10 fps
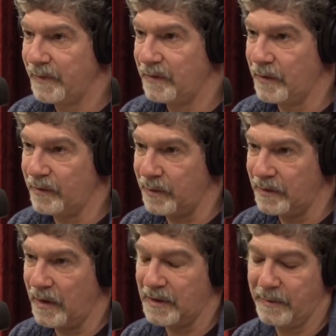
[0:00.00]
So as we
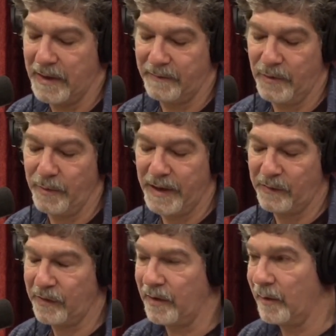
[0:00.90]
talked about a few
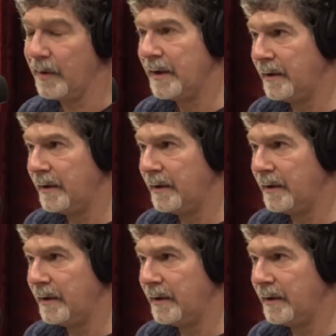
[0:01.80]
minutes ago,